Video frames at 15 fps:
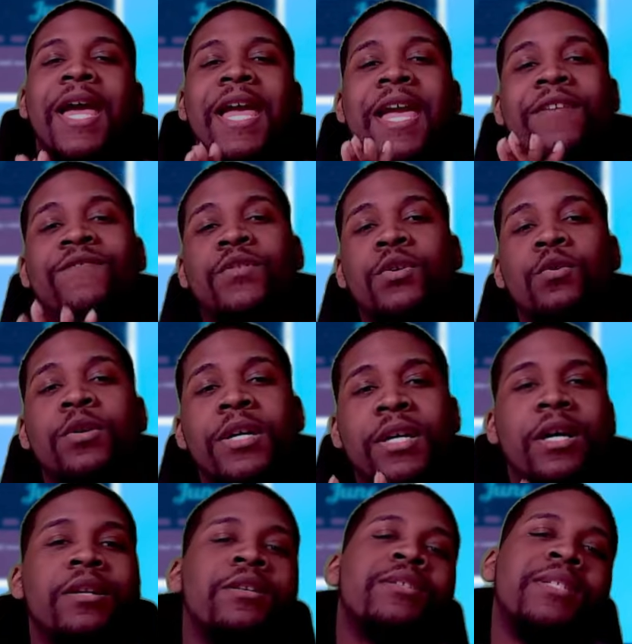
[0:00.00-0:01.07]
If you can
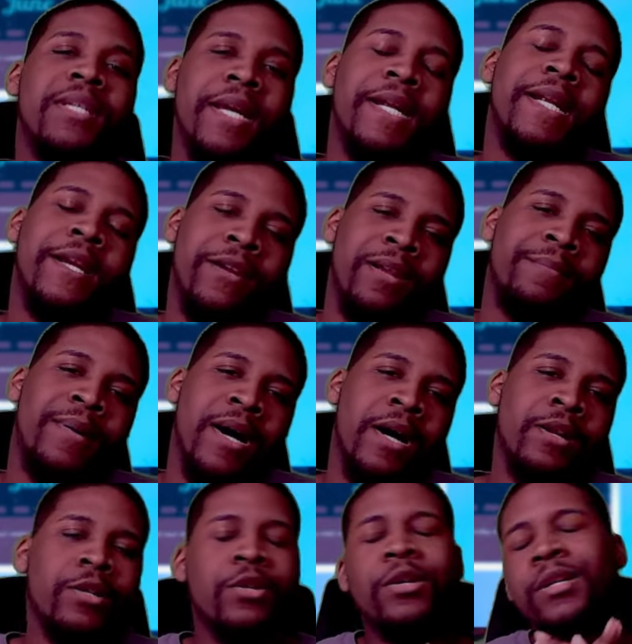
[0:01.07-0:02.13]
understand Harry
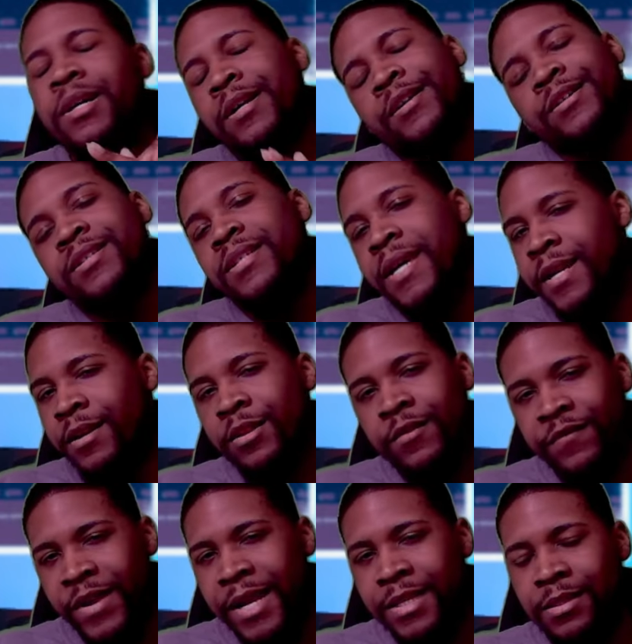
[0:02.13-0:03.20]
Potter, you can understand other
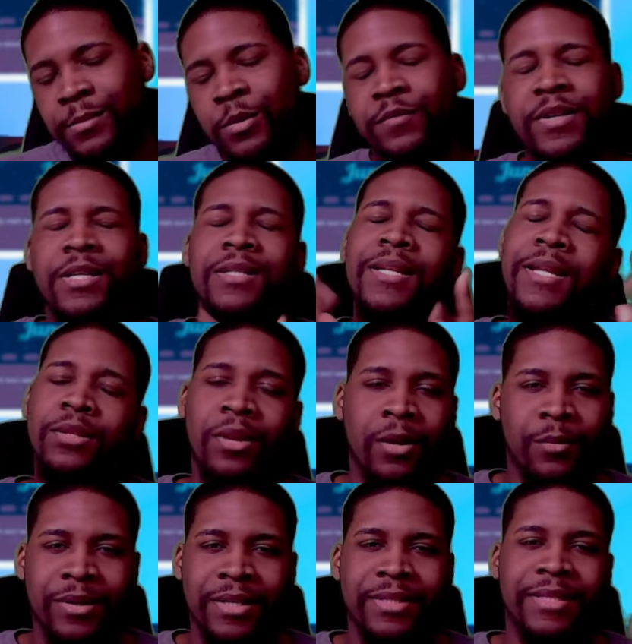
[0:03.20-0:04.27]
fantasy movies. That's all I
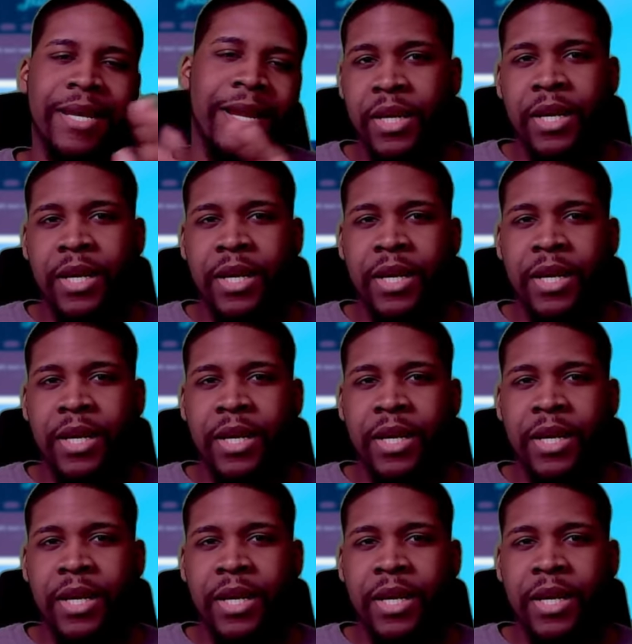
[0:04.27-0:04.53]
want to say.